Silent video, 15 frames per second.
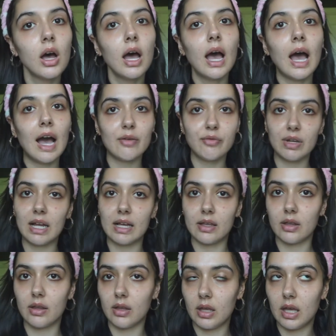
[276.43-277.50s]
I feel like
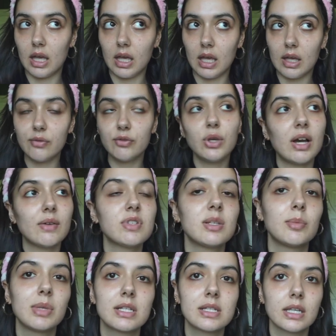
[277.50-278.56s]
if you have similar
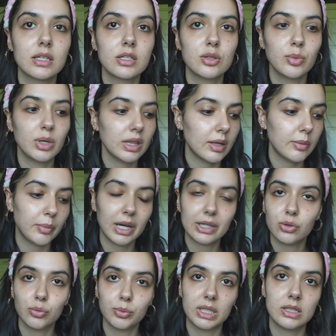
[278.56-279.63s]
skin to me, then by all
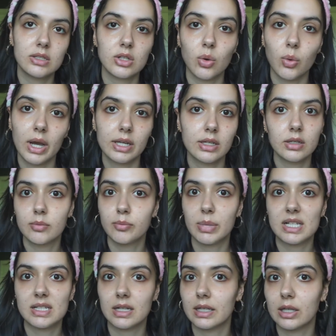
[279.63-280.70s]
means go ahead and
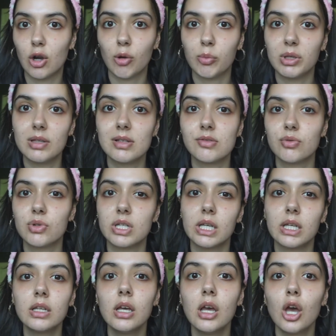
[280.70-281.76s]
basically copy this
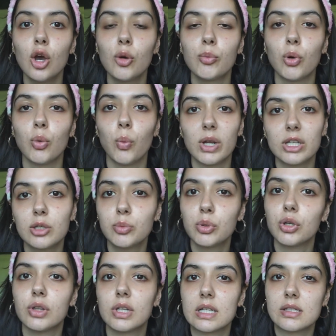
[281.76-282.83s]
routine. But when you're putting
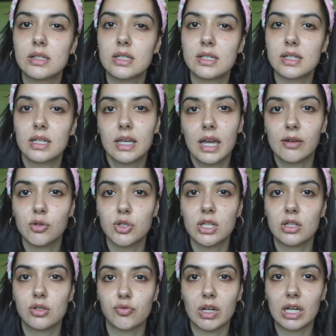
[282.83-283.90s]
things in your skincare routine, it's
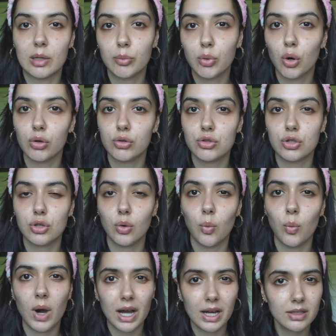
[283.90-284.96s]
really important to know
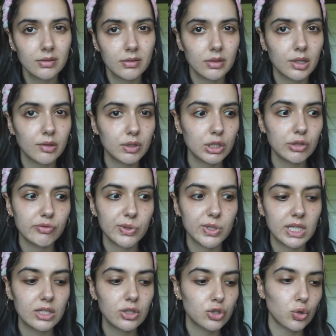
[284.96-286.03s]
why they're in your
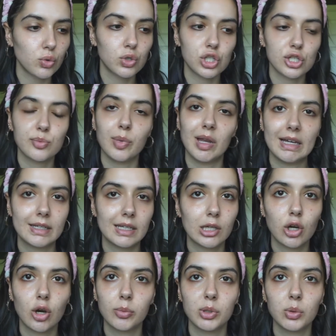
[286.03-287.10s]
routine. Don't just blindly
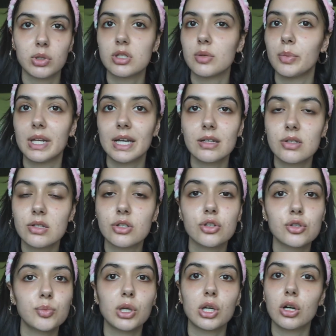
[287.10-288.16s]
copy what somebody else does,
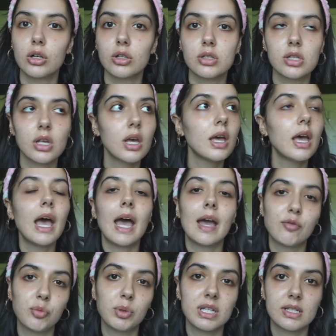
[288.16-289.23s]
because
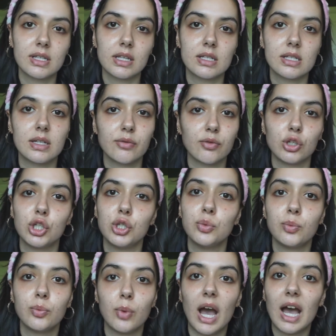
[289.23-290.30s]
everybody's skin is different. You
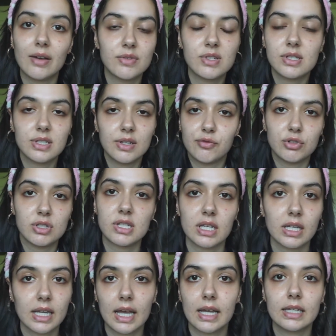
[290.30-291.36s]
have different
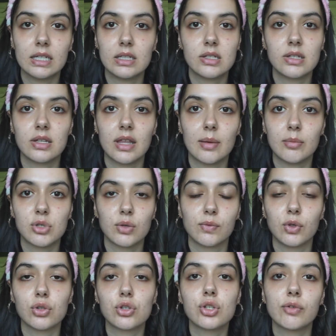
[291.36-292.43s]
skincare needs to them. So if you're
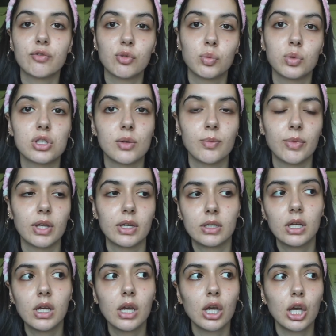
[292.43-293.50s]
suffering with something
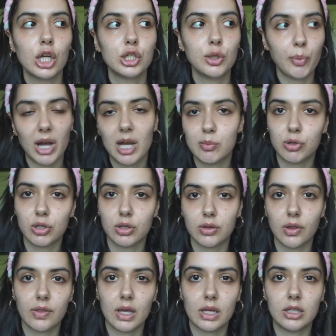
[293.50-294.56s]
and you buy a product that
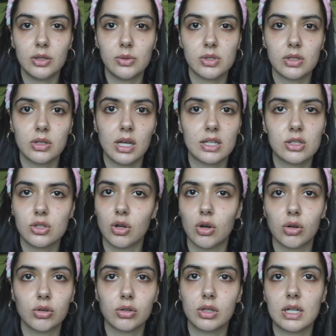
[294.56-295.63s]
they're using, it's not
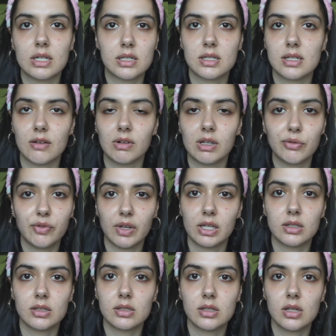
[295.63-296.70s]
going to necessarily
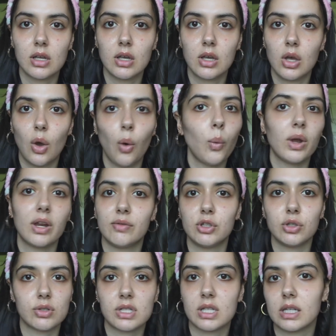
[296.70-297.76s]
fix whatever your
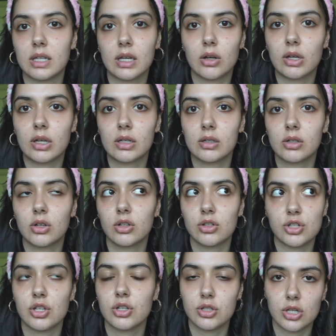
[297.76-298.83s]
skincare
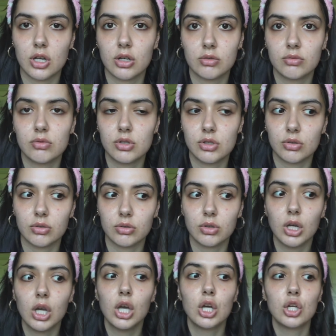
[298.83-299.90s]
concerns are. So
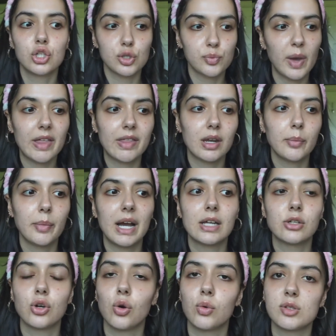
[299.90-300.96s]
just bear that in mind.
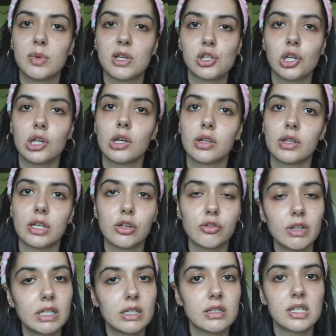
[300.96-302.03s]
Always make sure you look at the
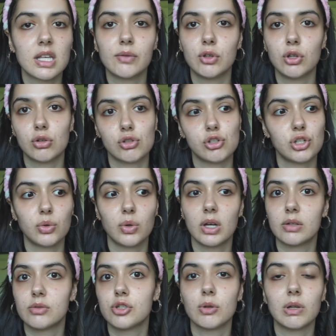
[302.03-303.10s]
ingredients. If you're not sure,
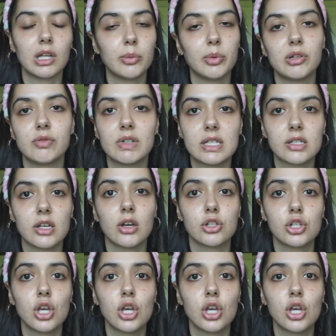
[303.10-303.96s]
do a little bit of research.